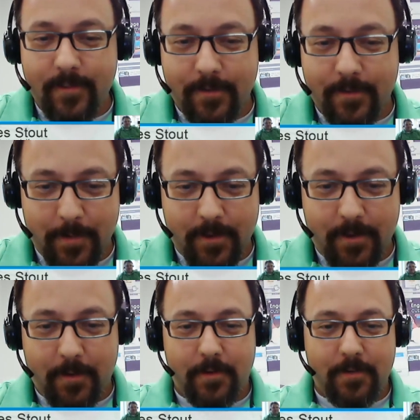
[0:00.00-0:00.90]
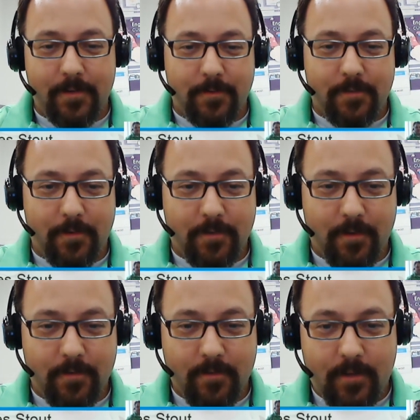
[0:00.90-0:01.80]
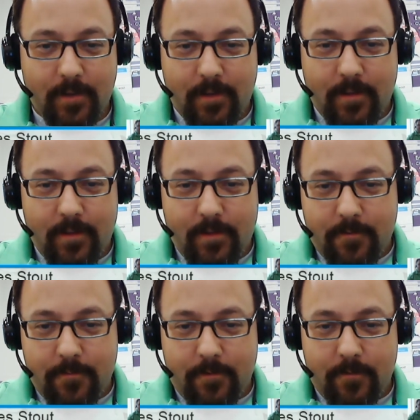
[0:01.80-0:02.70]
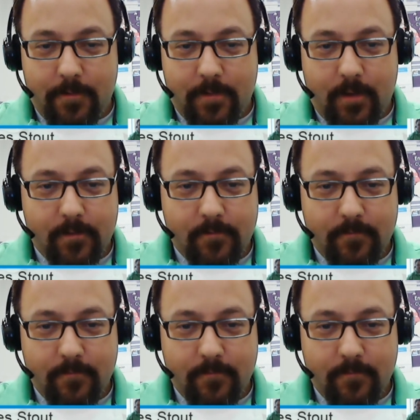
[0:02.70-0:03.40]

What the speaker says: If you're making a widget, use Joe's code. Would agree with that.